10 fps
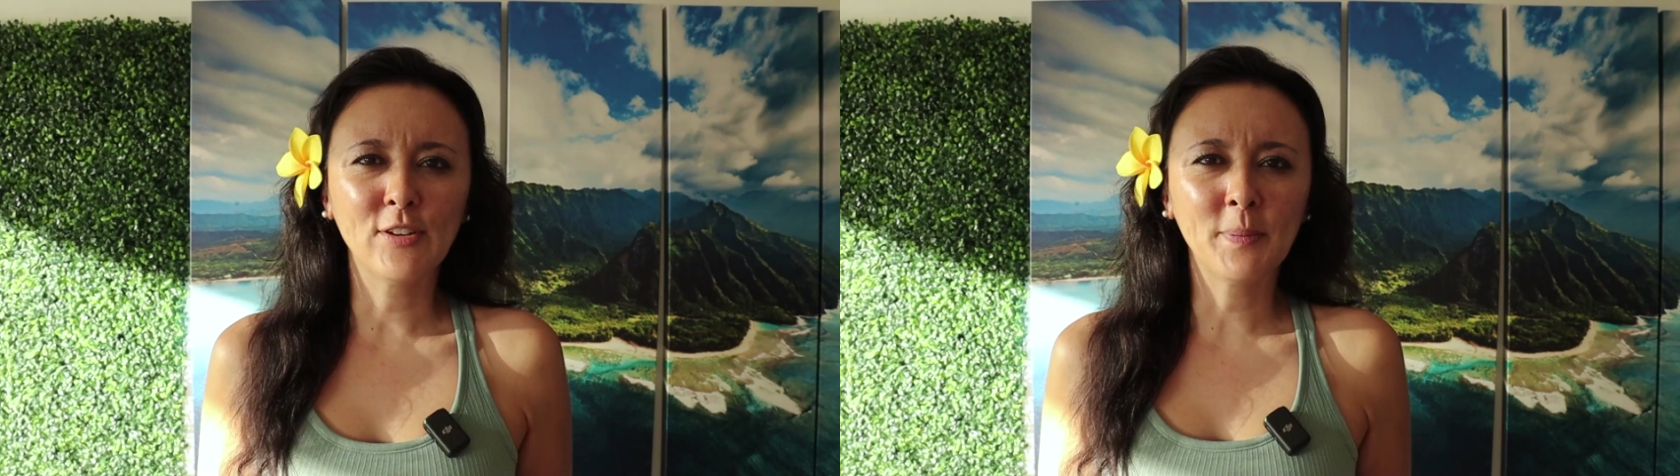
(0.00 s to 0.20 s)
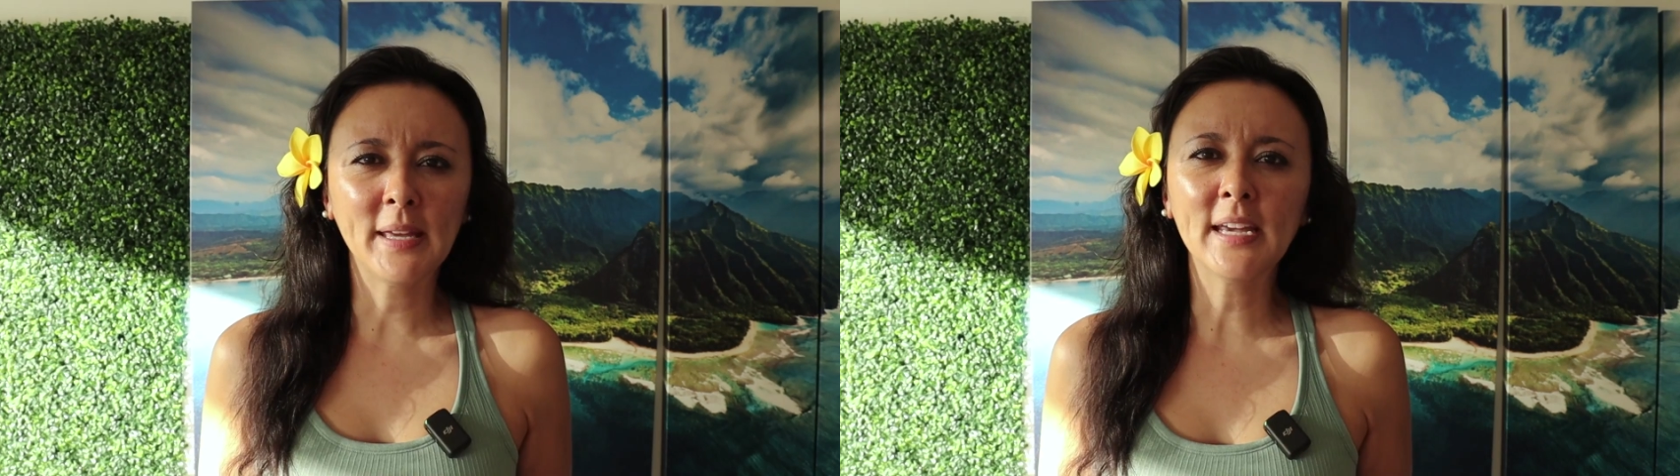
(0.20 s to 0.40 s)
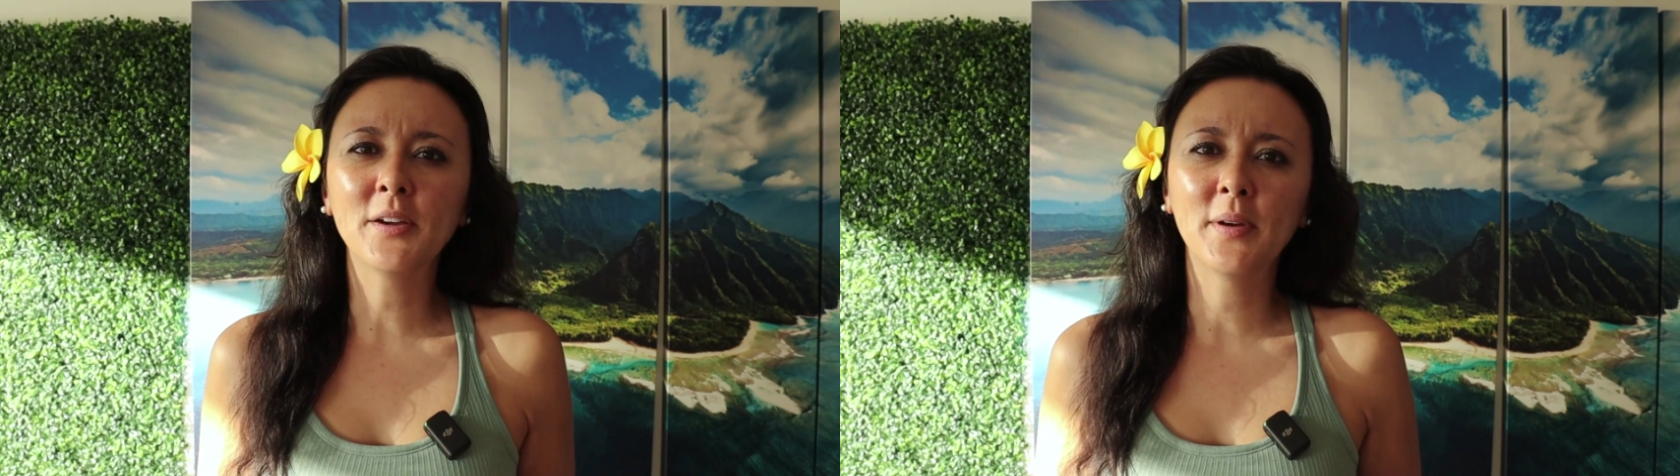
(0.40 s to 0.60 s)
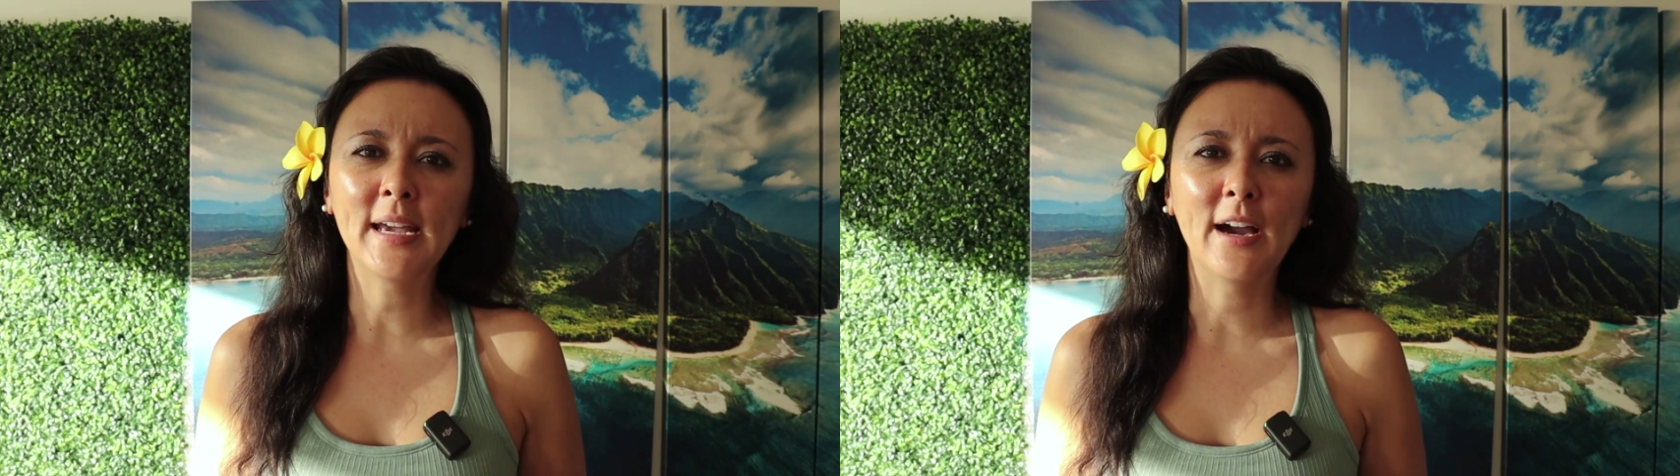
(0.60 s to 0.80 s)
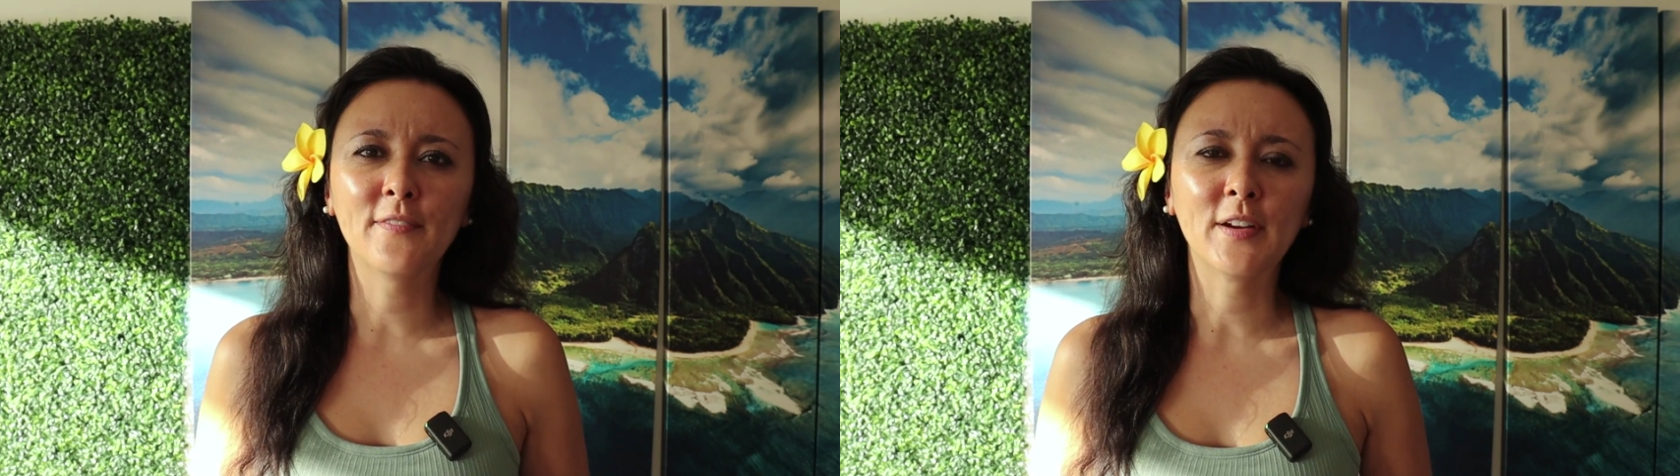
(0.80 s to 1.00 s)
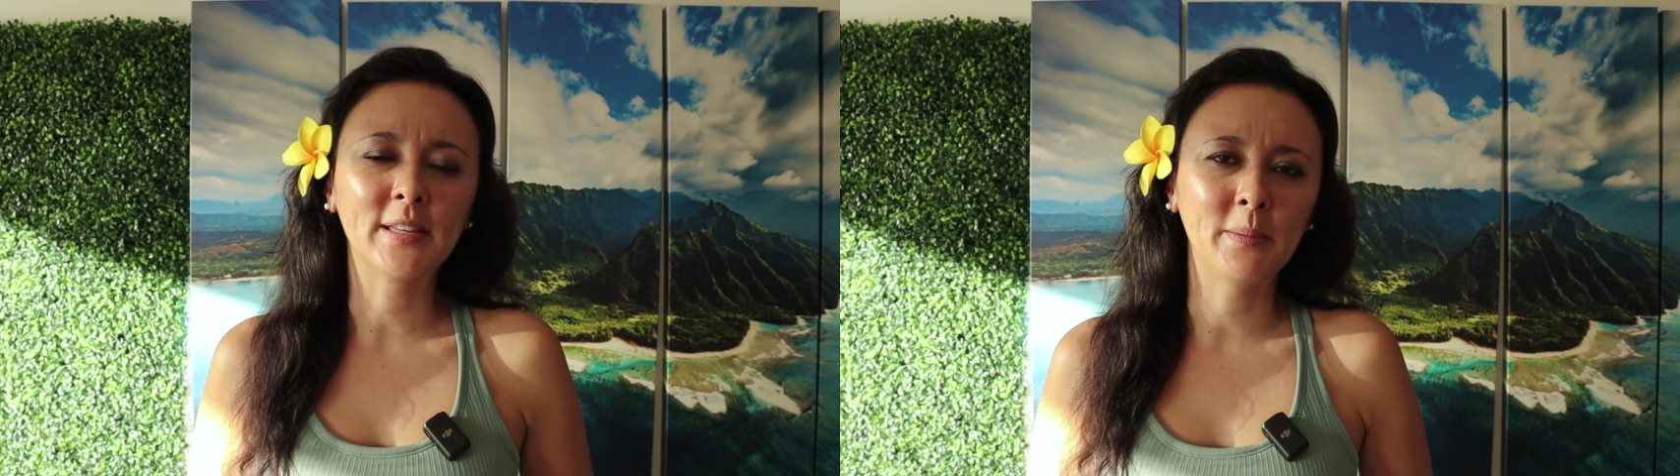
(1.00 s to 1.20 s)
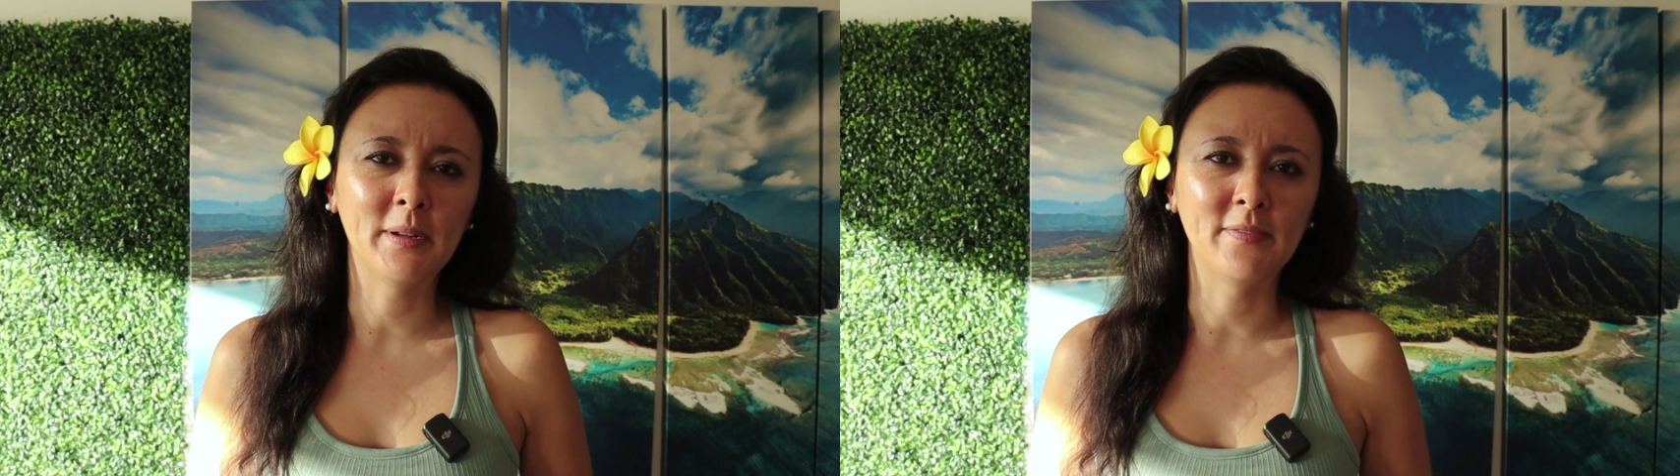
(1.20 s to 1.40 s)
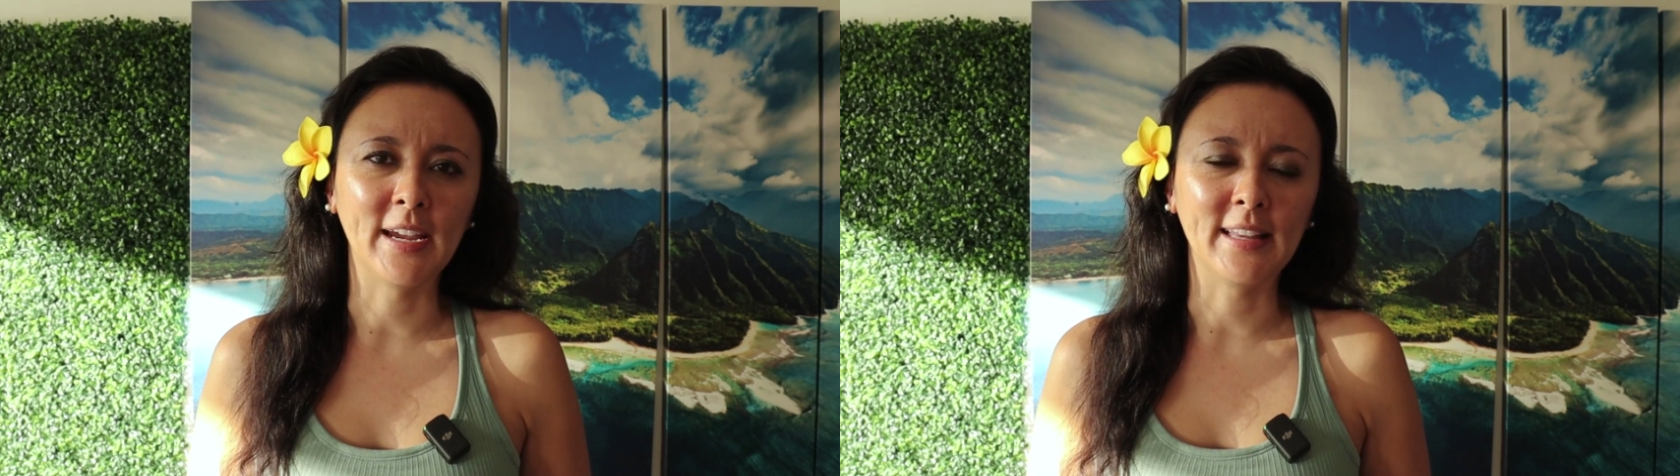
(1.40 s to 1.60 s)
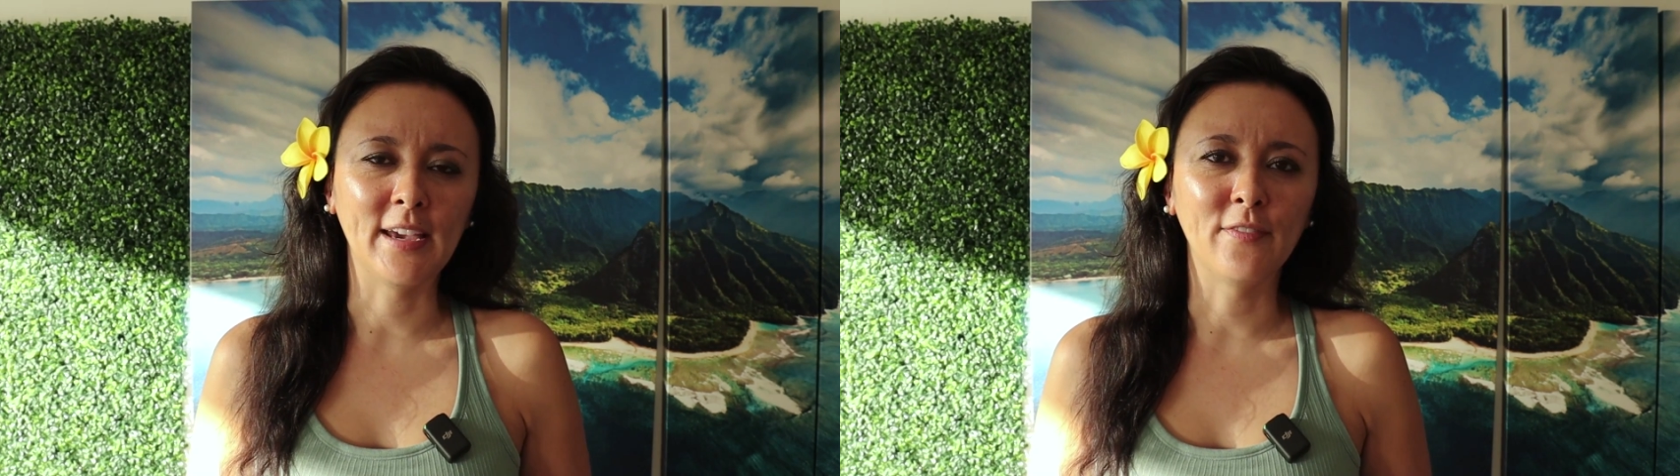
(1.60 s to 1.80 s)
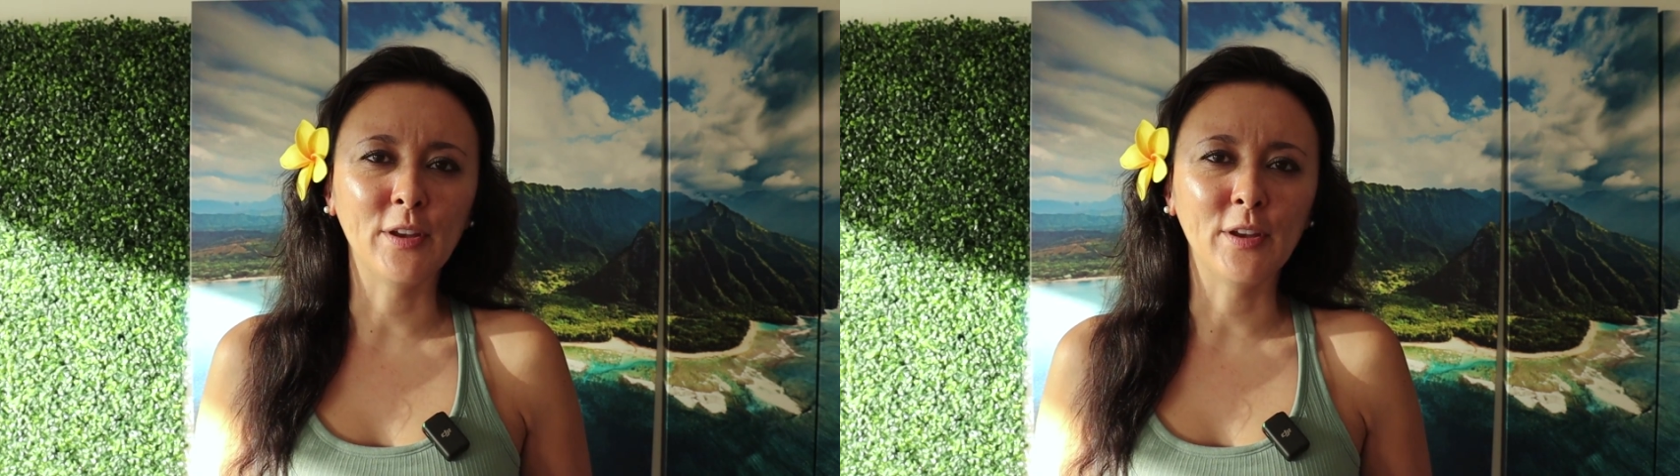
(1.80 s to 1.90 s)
you're planning on going out for a little bit of nightlife,